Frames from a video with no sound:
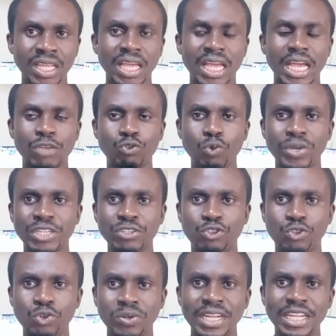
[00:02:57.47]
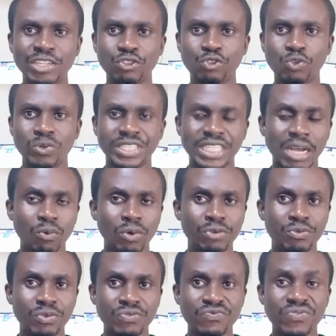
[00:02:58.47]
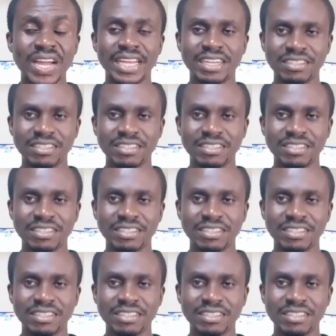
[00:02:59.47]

And so in shoulder dystocia, what we find is